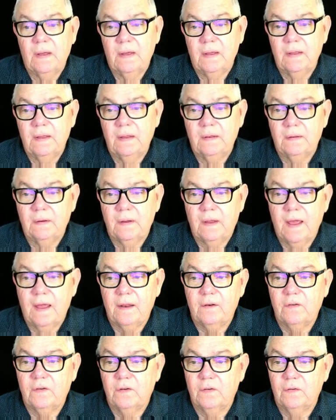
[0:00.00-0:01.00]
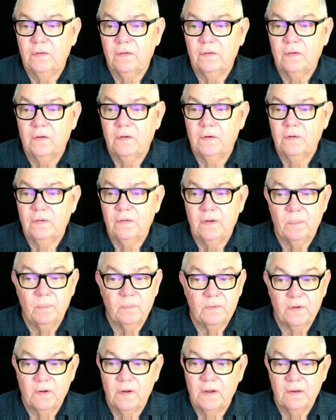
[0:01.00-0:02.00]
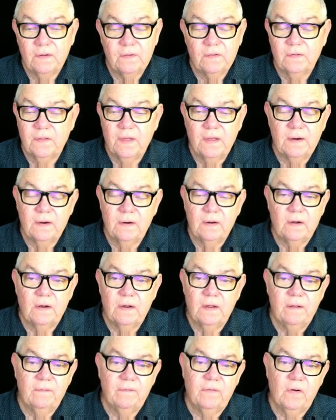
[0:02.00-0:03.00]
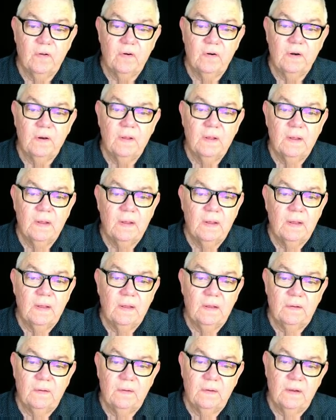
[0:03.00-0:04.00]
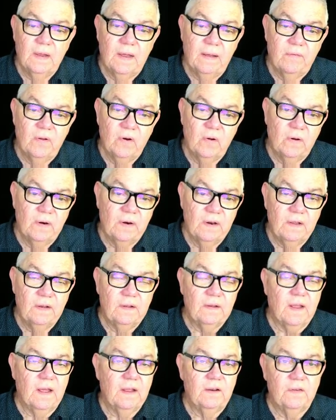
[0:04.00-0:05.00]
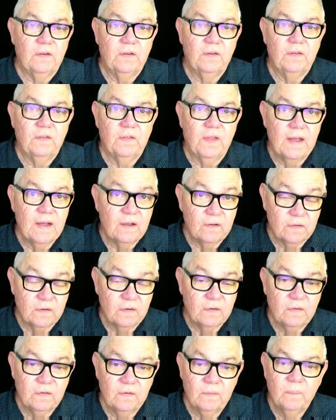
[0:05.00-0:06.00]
It catches on some sites that I have it on, it catches thousands.